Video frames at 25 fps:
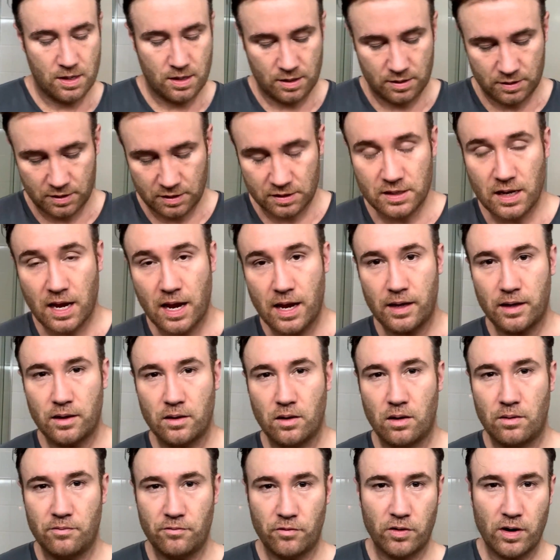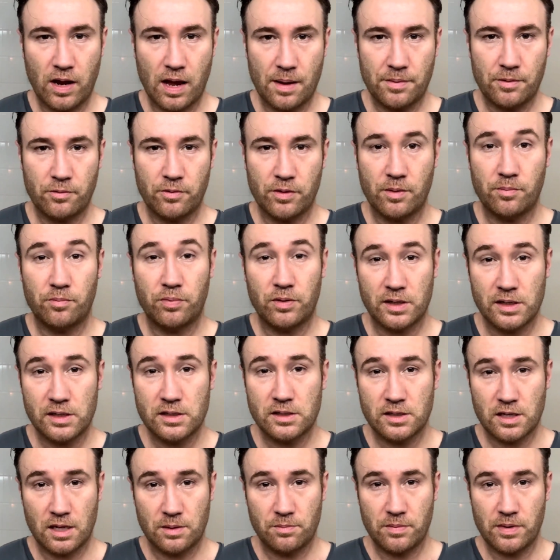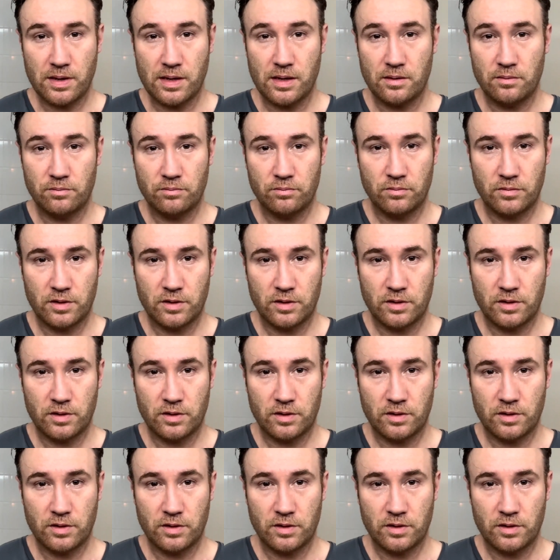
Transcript: to say I'm very happy with it. Please send me